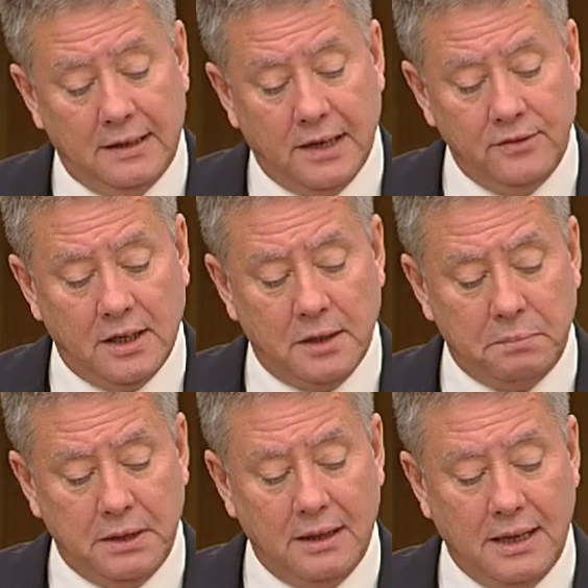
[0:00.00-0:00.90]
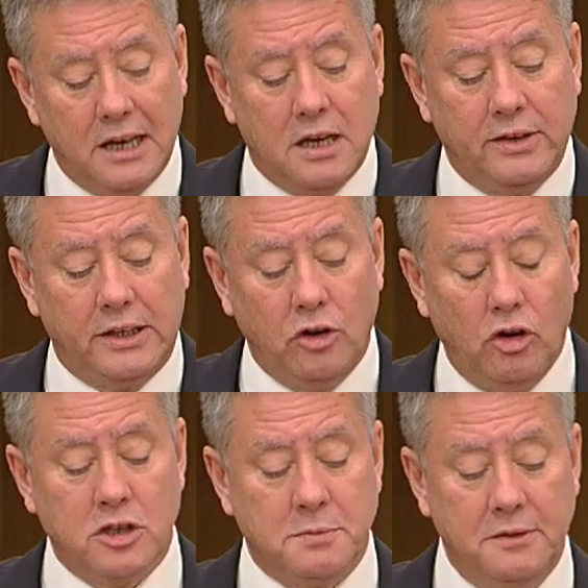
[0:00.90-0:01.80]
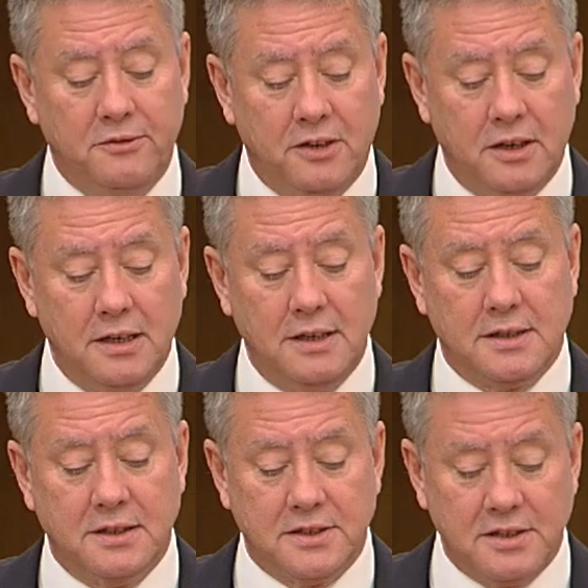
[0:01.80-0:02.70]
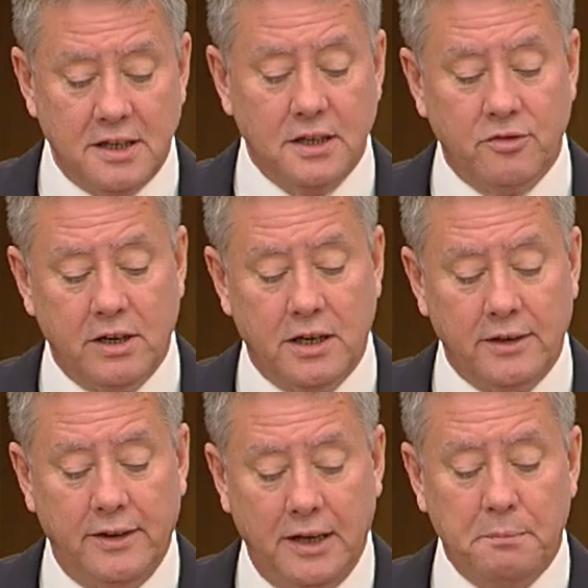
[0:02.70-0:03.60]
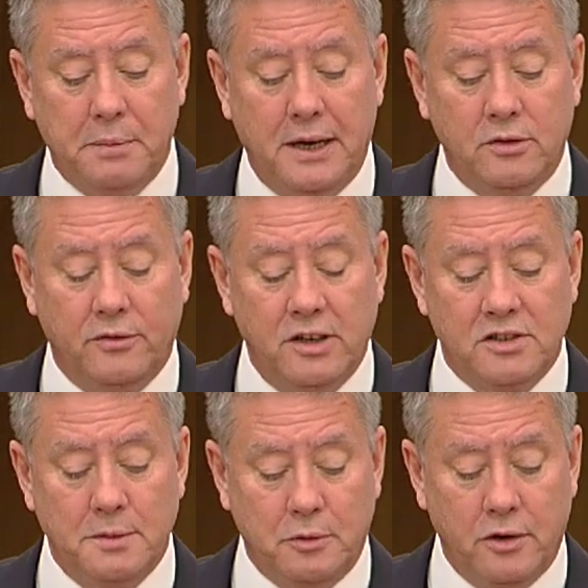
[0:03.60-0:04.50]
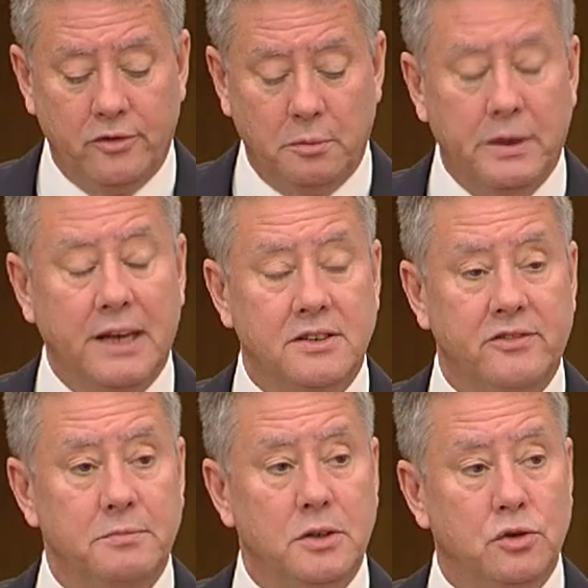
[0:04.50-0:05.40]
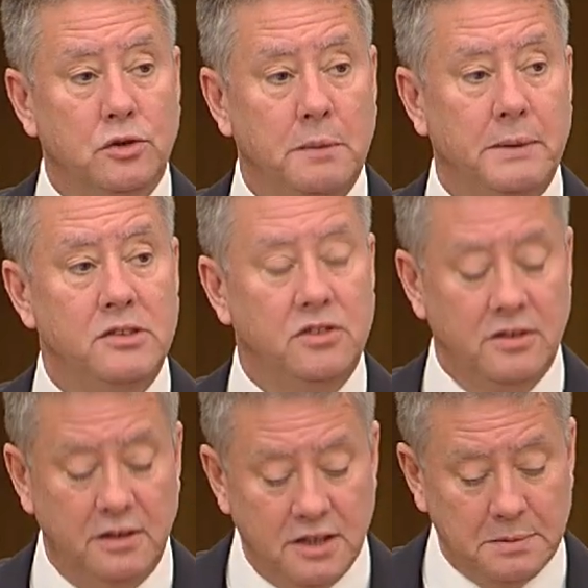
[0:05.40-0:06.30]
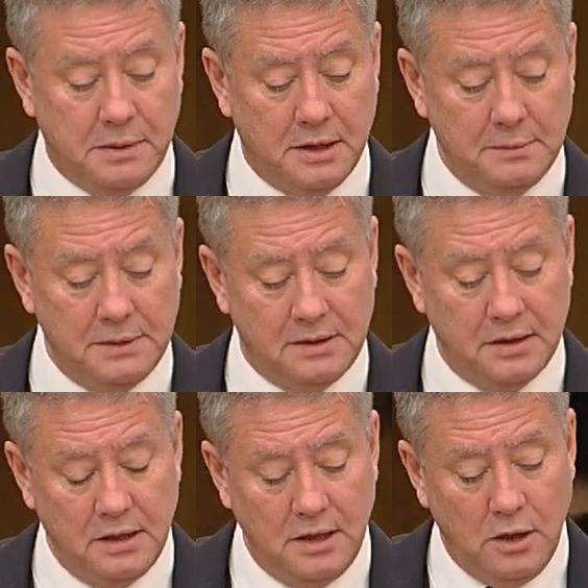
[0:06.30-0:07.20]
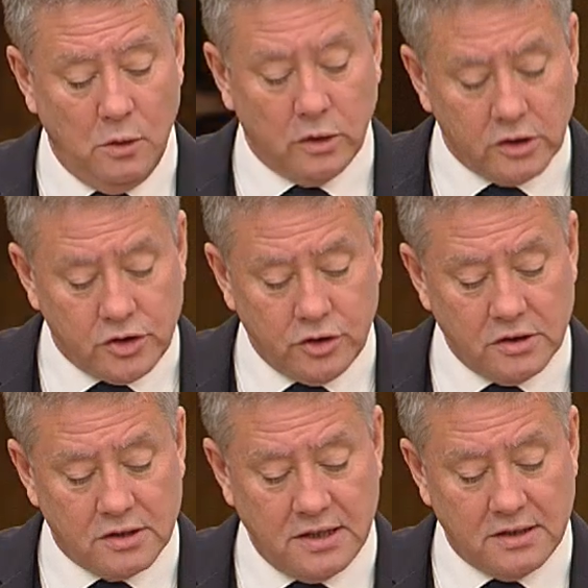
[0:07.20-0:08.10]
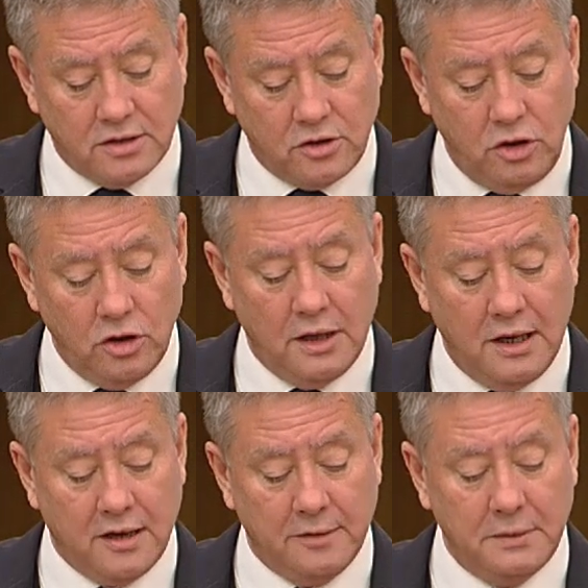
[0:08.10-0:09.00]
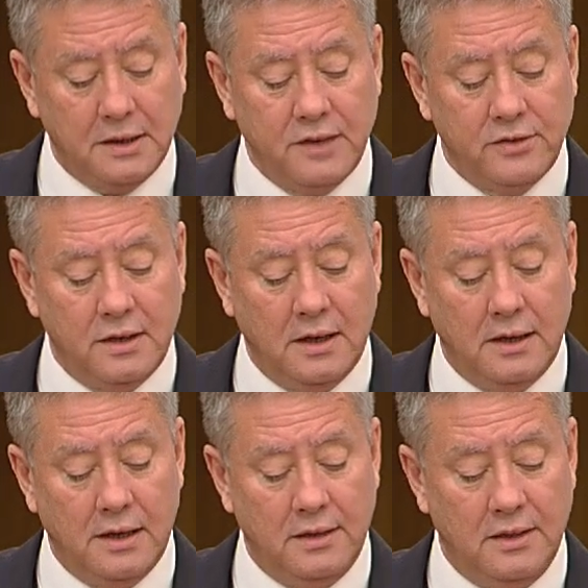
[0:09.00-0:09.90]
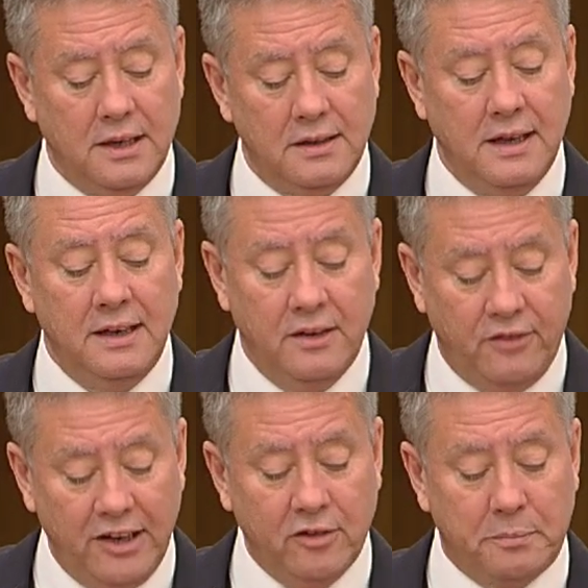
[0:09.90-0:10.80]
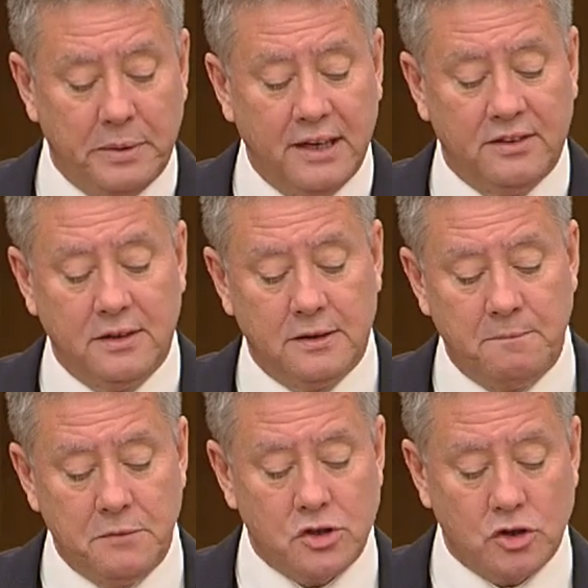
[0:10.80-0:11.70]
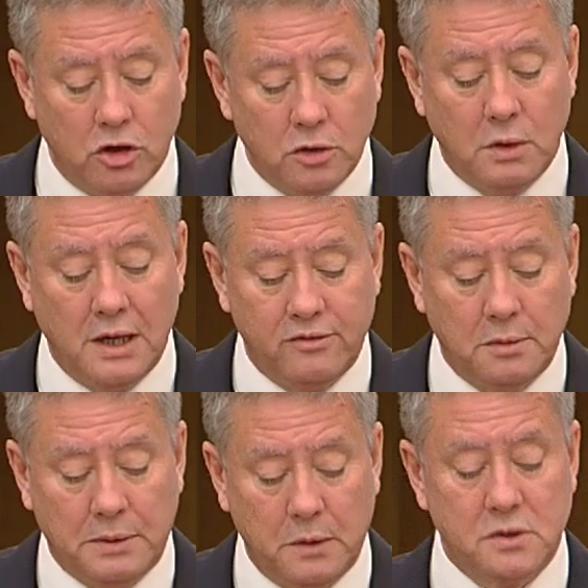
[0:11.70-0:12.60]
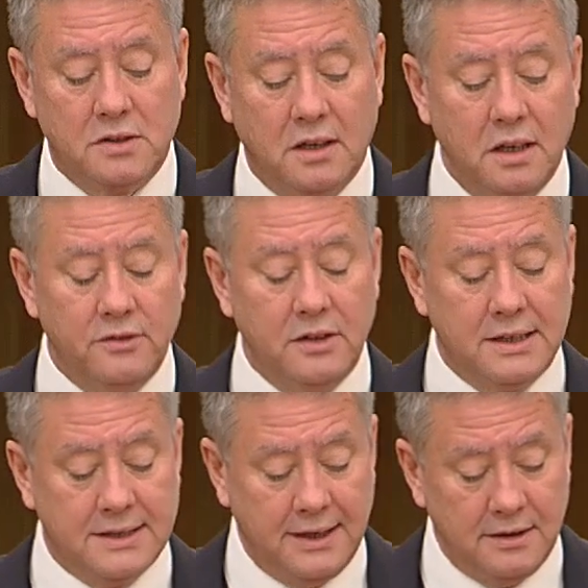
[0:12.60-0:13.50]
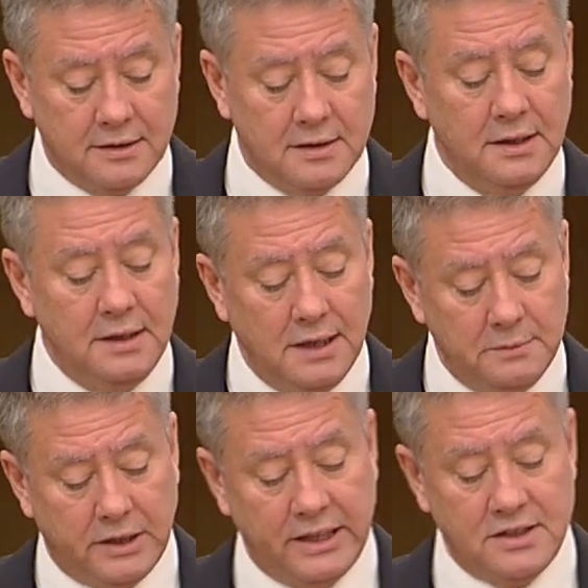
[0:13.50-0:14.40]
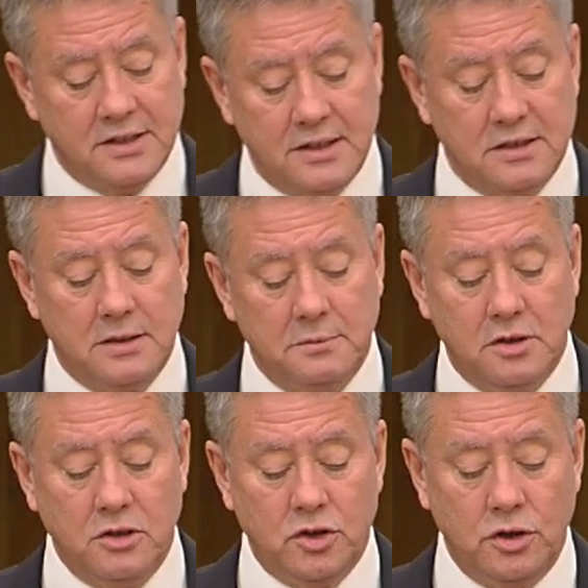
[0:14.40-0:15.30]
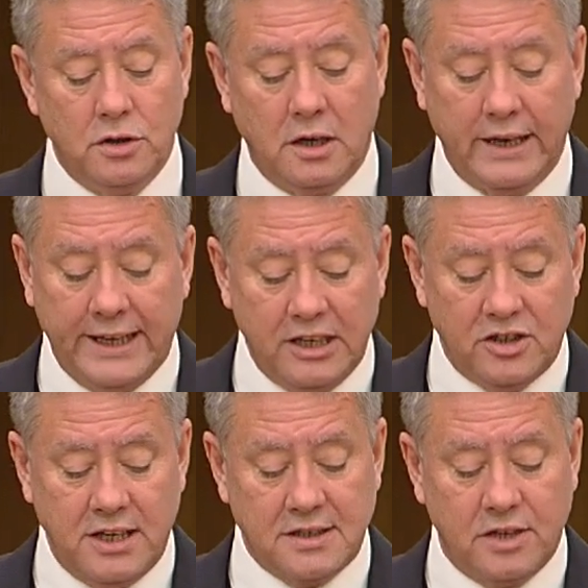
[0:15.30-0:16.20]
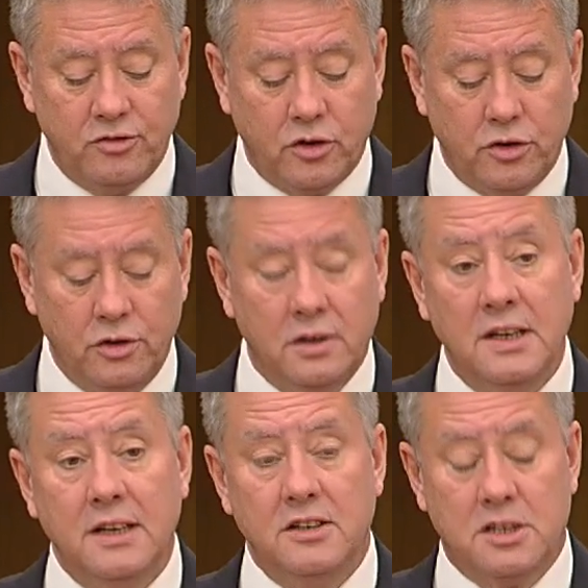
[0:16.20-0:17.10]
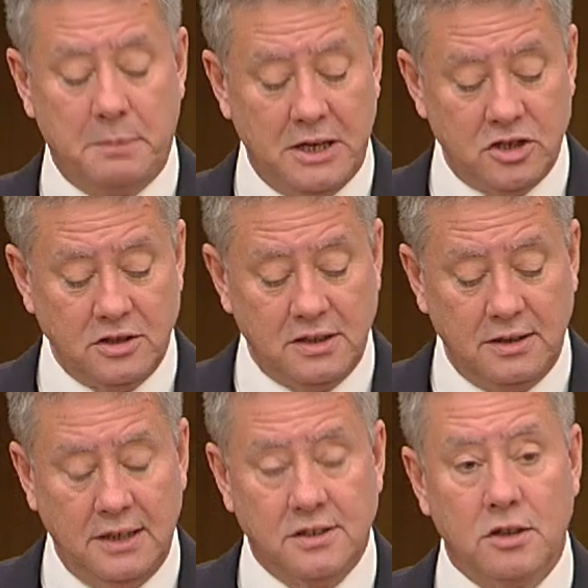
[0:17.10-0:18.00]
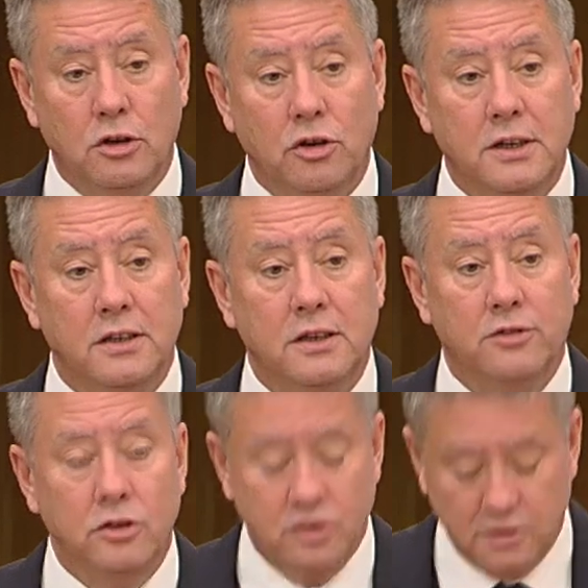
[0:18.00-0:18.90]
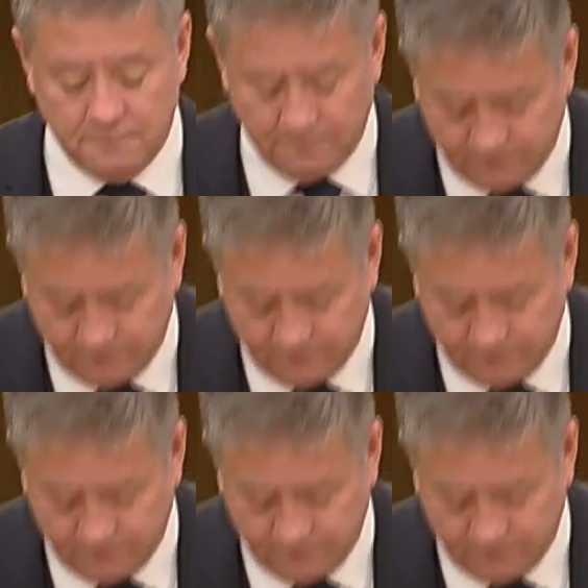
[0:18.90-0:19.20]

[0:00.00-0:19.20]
and given the complete lack of acknowledgement, far less concern regarding the impact of their support for Brexit from the Tory benches in this Parliament, what assurances has the UK government given that in the event of Brexit, Scotland will have the powers to deliver a tailored immigration system to ensure our NHS can recruit the specialists it needs long into the future?